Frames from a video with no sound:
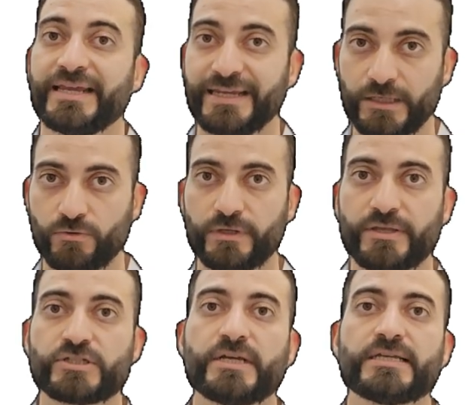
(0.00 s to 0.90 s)
here,
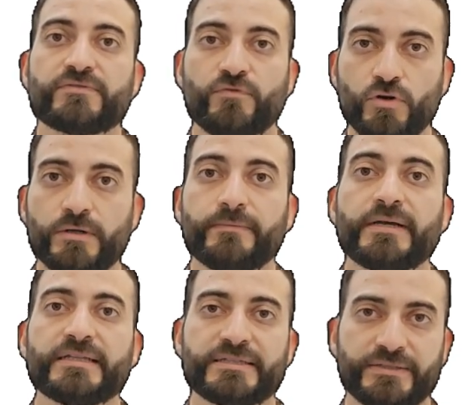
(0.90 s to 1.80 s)
which is 4, by
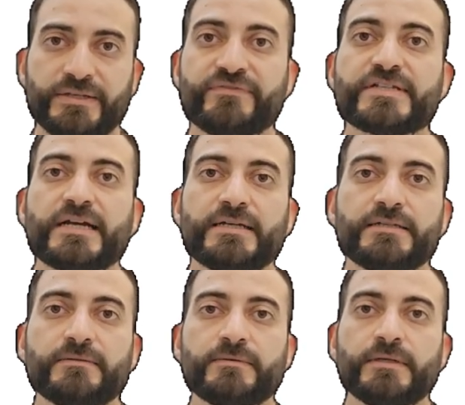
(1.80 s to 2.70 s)
the divisor,
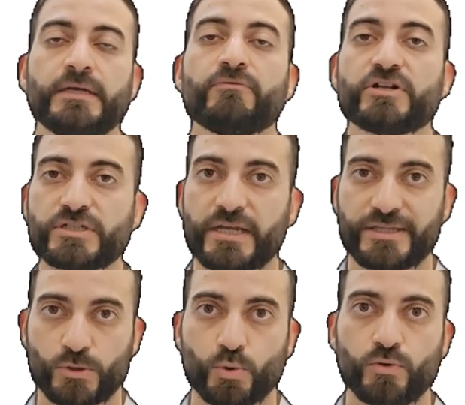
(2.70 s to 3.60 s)
which
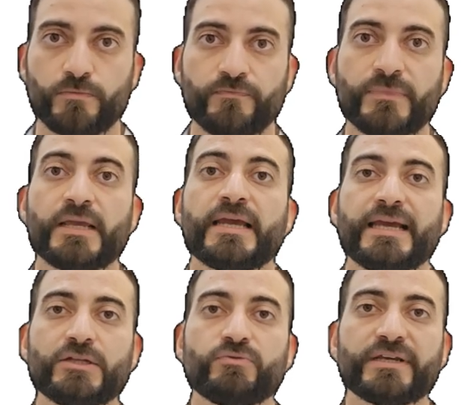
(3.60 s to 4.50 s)
is 2,
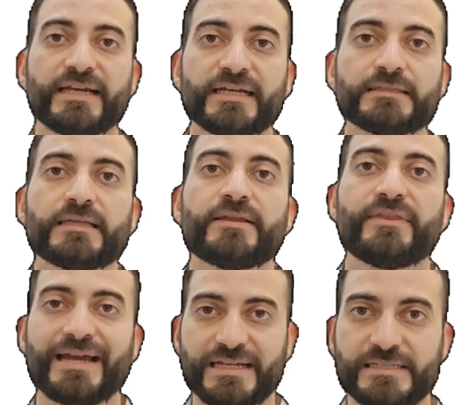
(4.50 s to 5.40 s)
and we get
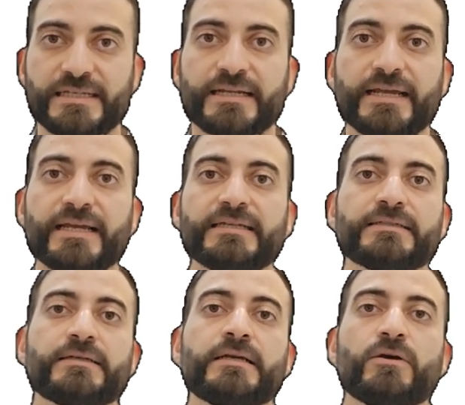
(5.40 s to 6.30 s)
the answer
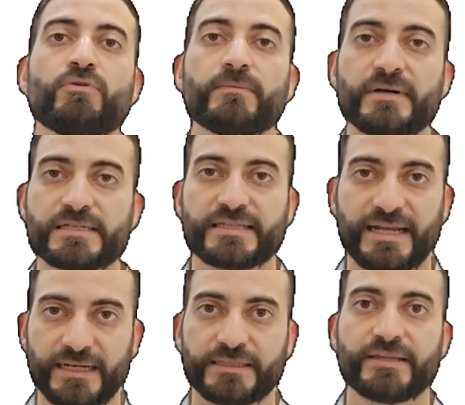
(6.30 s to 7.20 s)
8. We must
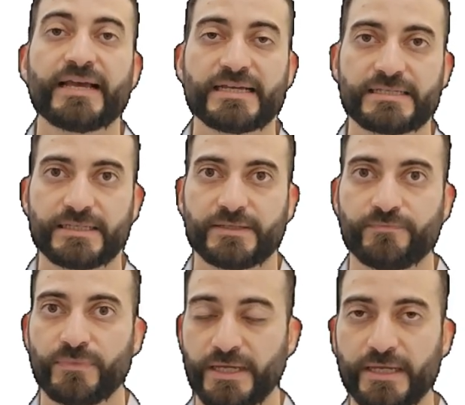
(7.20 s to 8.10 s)
write the
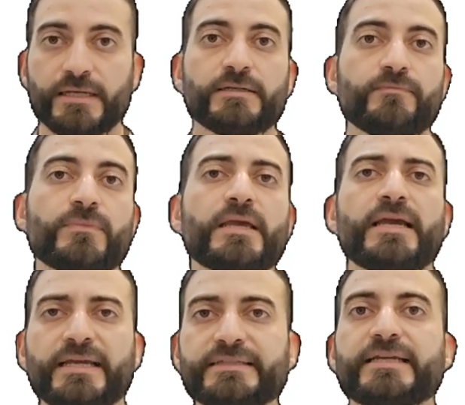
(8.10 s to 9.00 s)
answer here,
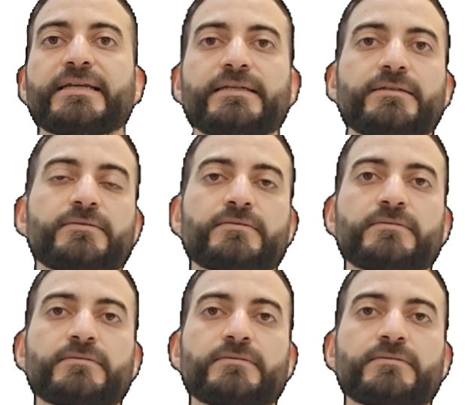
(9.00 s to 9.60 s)
8 here.